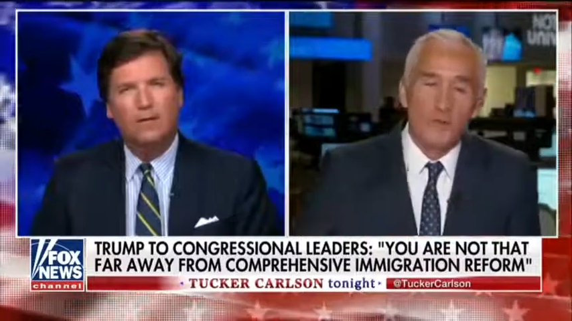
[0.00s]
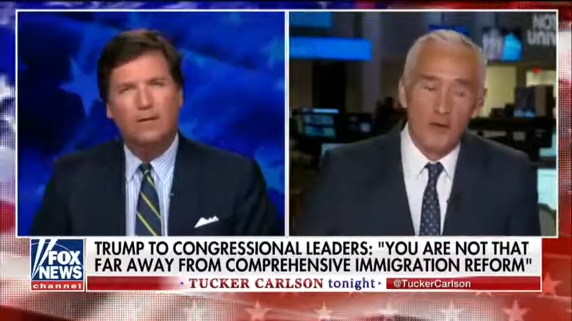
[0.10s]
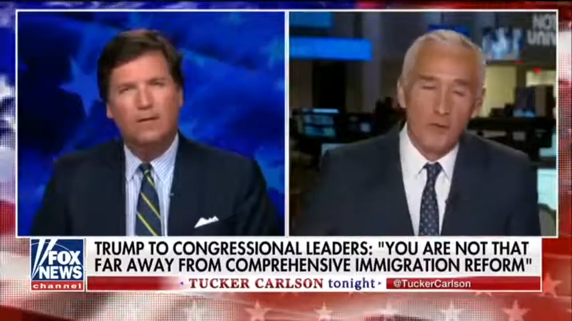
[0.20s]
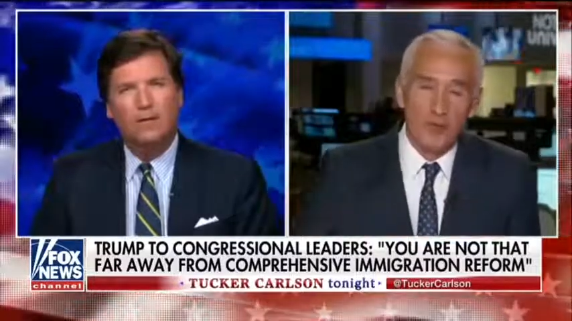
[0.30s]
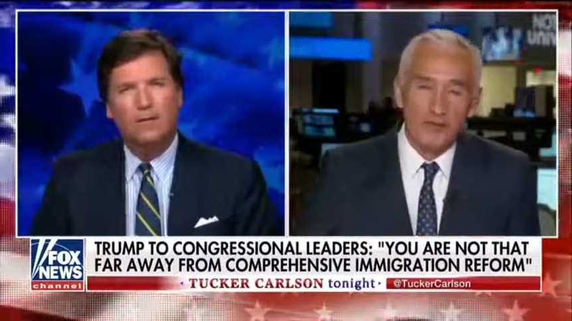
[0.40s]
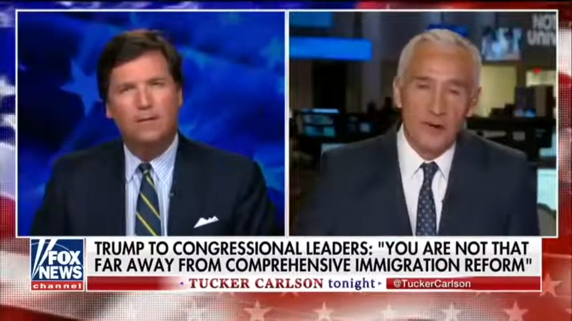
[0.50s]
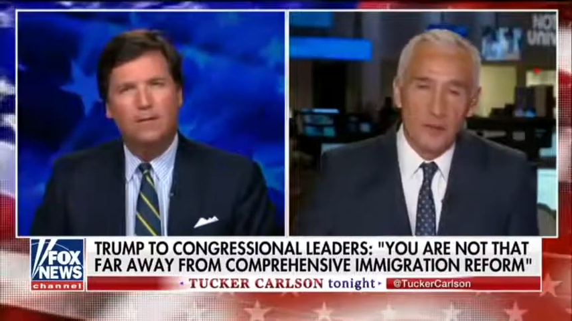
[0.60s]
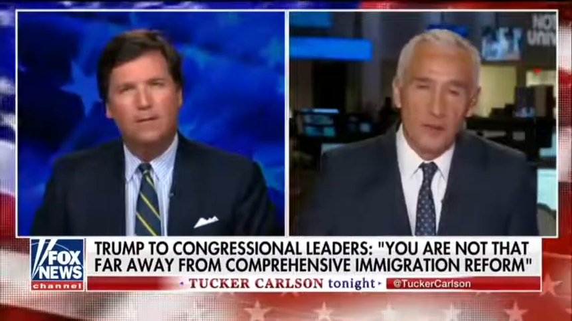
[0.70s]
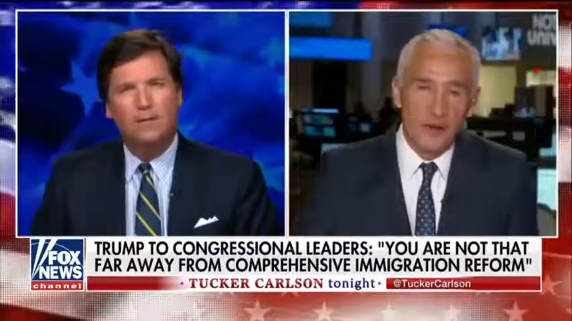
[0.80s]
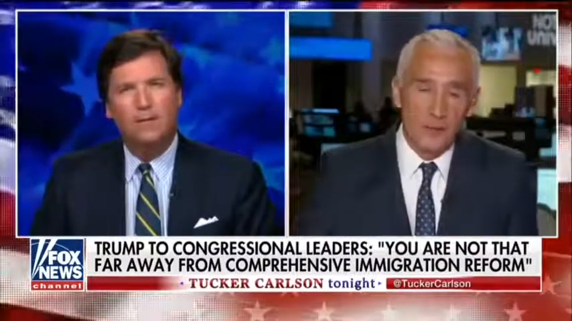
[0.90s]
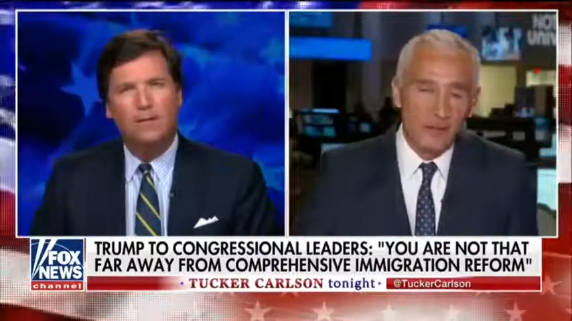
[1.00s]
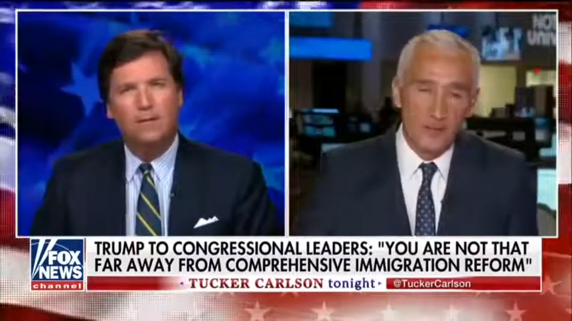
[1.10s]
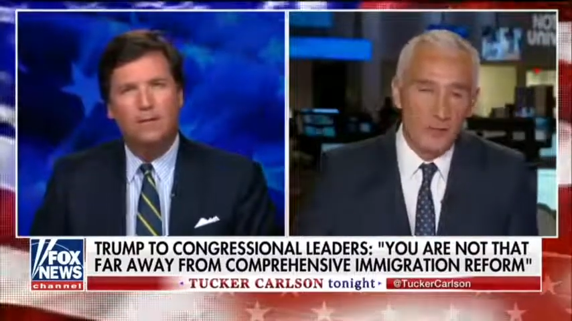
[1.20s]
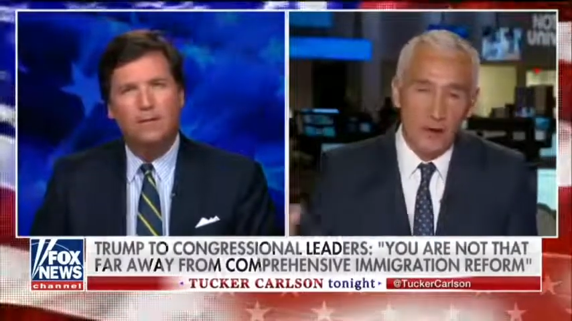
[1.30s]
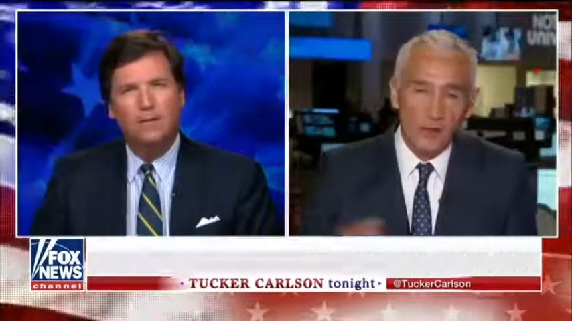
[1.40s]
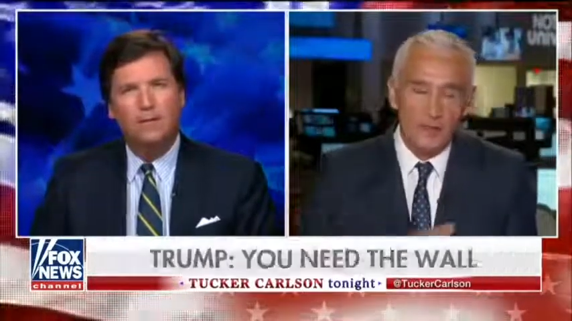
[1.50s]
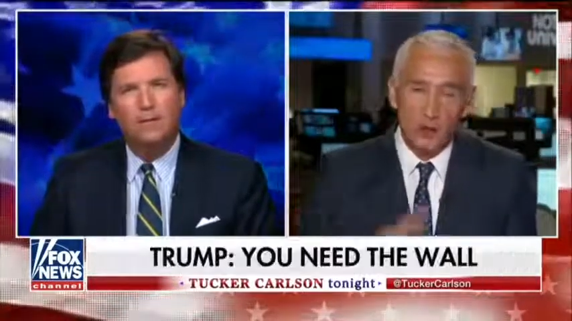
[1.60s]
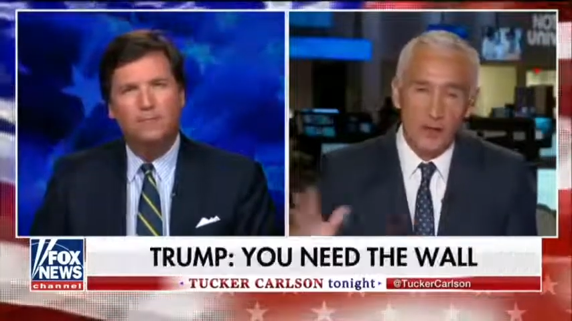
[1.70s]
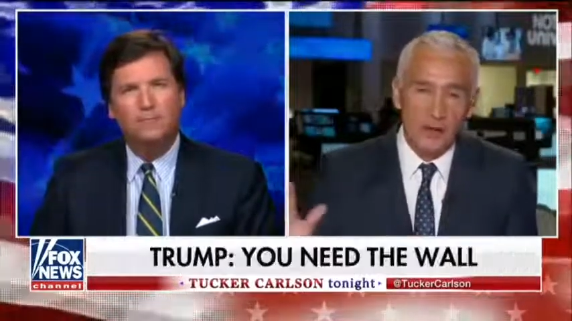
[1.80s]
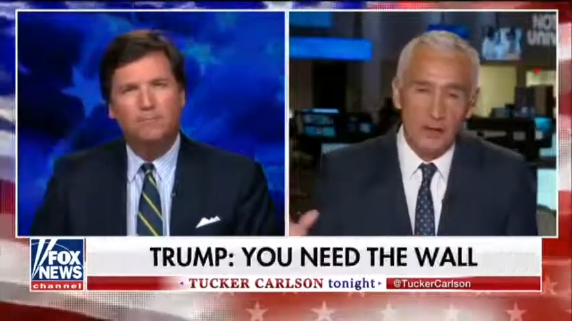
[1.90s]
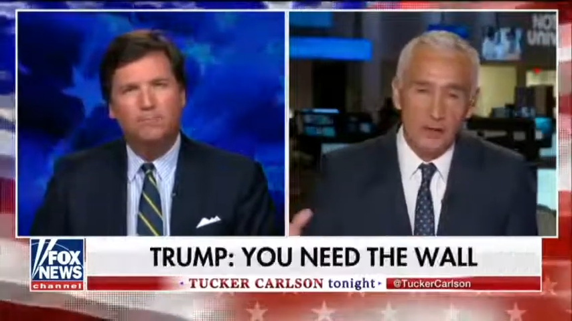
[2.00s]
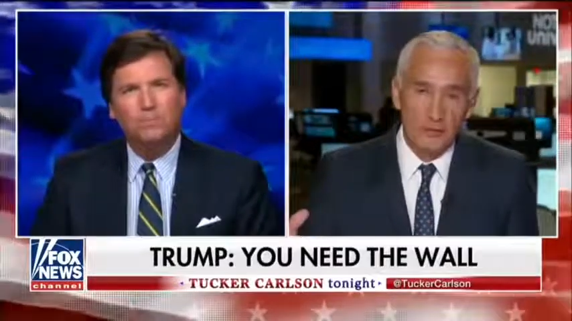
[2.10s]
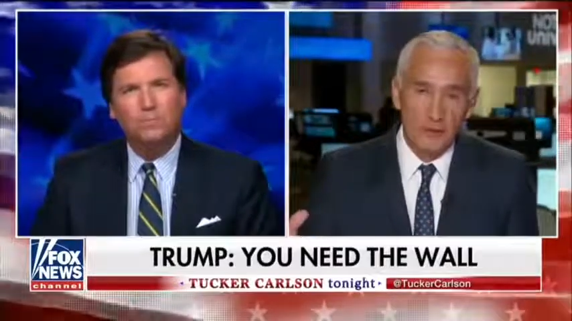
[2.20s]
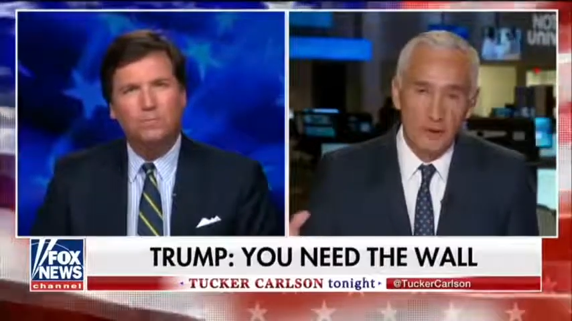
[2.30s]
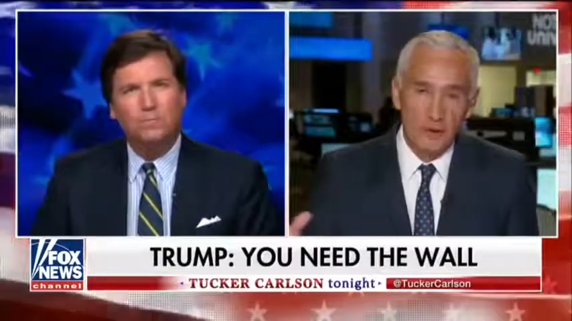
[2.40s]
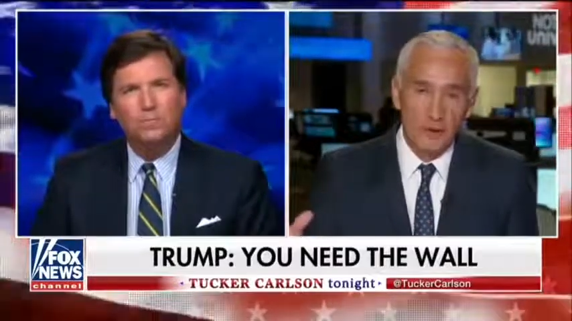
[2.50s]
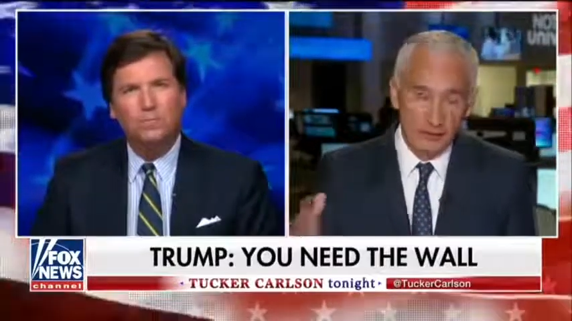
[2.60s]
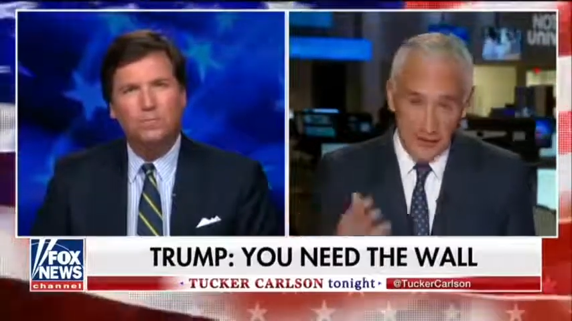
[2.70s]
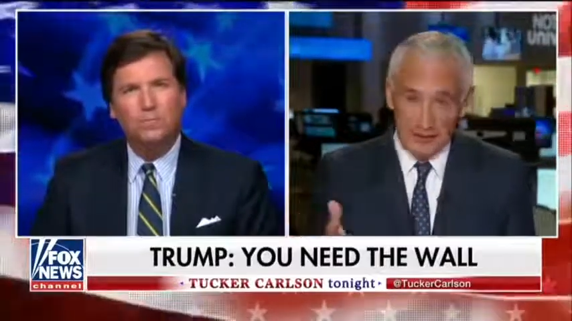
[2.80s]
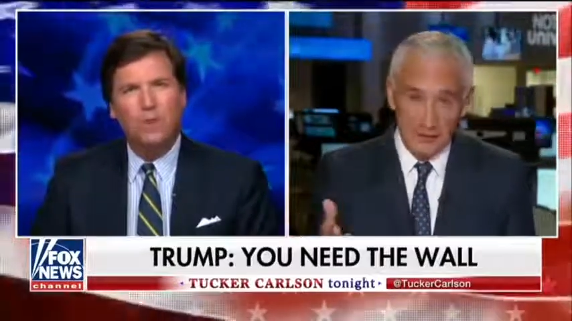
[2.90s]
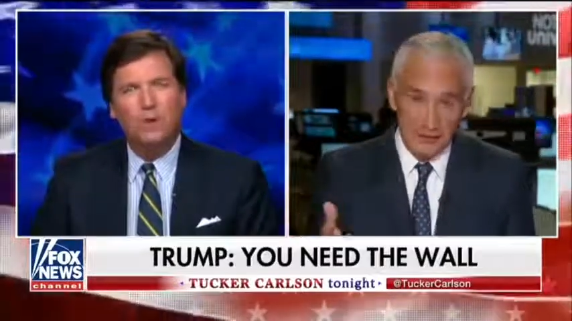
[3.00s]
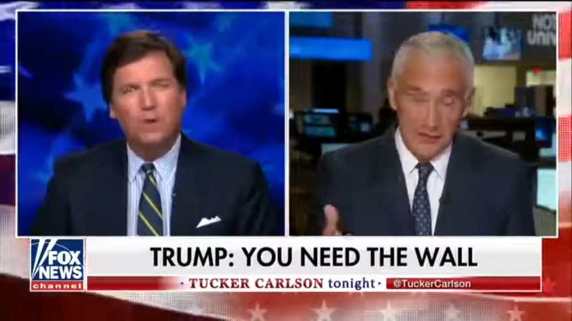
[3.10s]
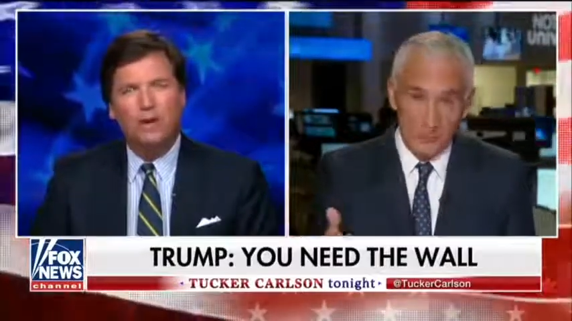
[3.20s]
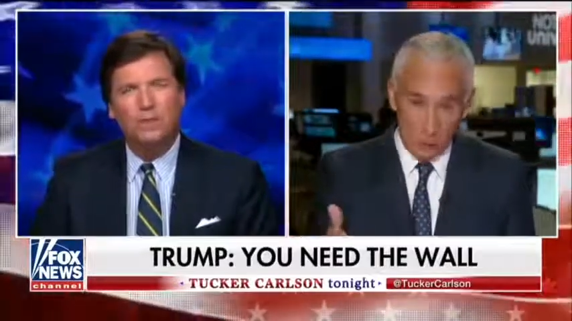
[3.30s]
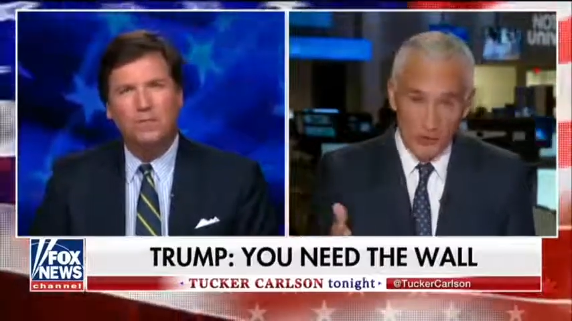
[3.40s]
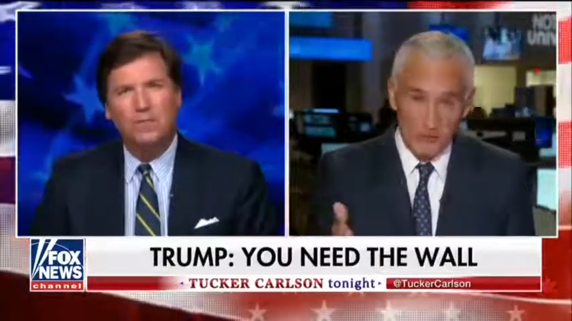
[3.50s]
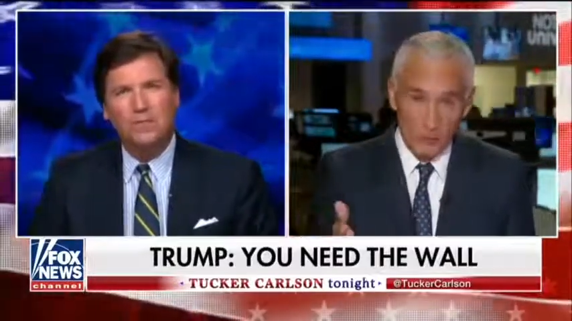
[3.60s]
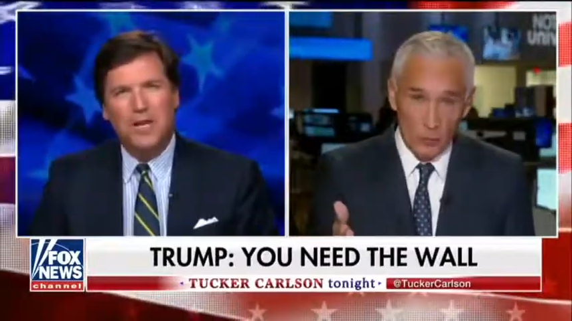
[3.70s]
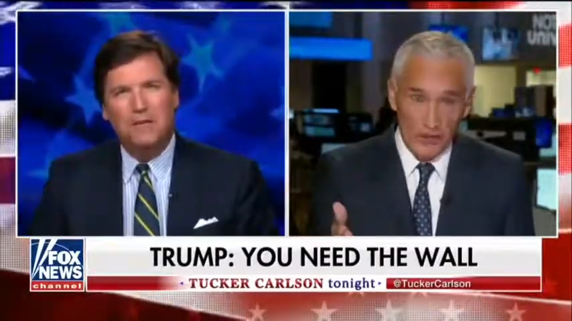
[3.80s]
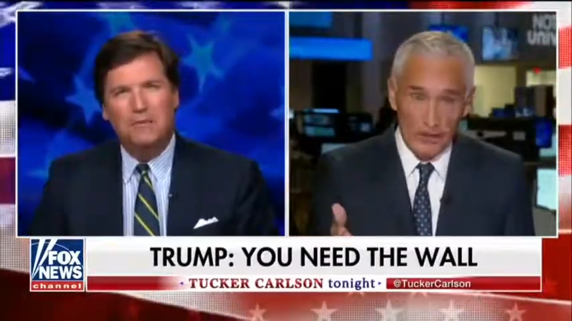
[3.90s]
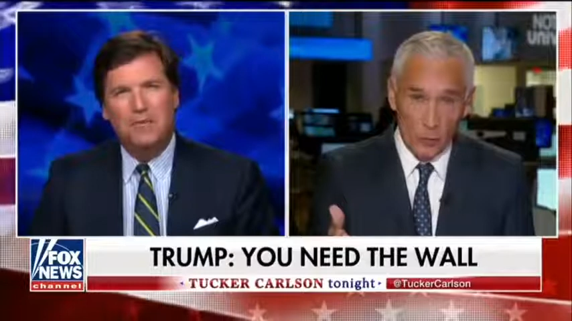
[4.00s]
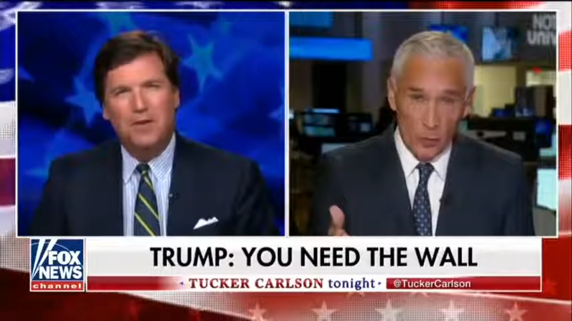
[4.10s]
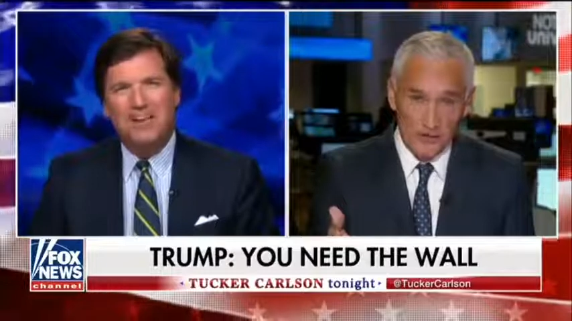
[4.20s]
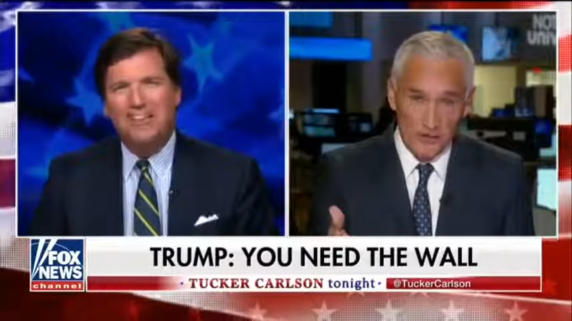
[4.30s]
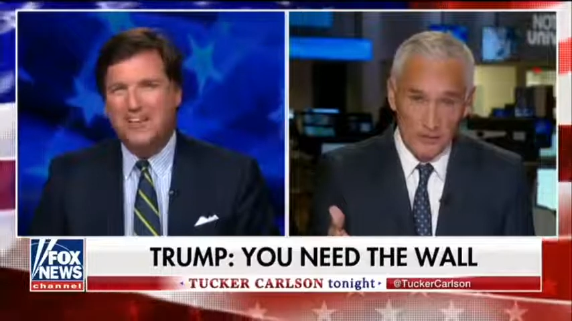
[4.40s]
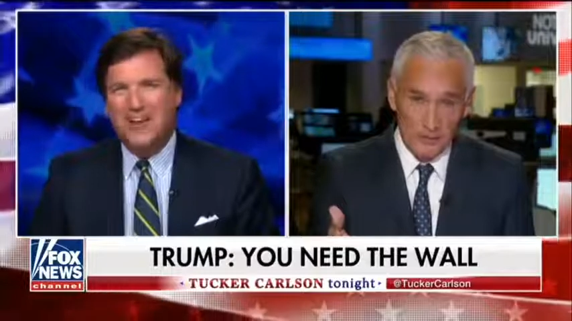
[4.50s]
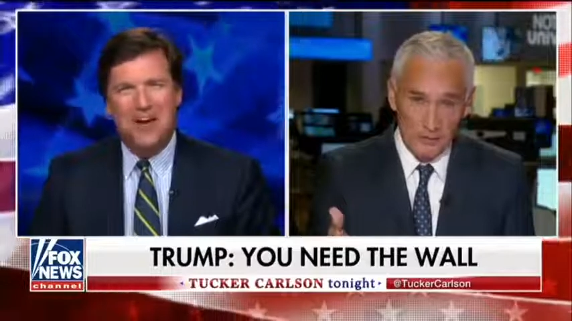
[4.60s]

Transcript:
Speaker 1: defend what's happening in Mexico. Absolutely not. Is that is okay. that was was that your question?